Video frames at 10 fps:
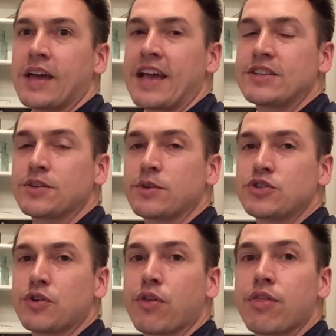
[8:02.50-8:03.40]
And so as
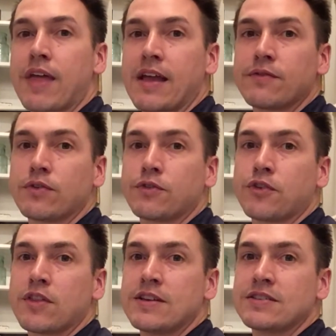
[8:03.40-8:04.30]
you're thankful
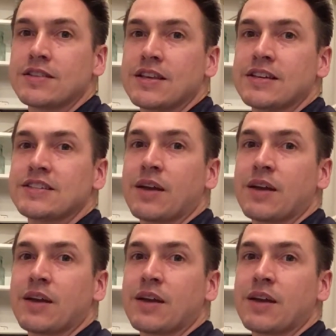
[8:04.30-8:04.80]
for these things,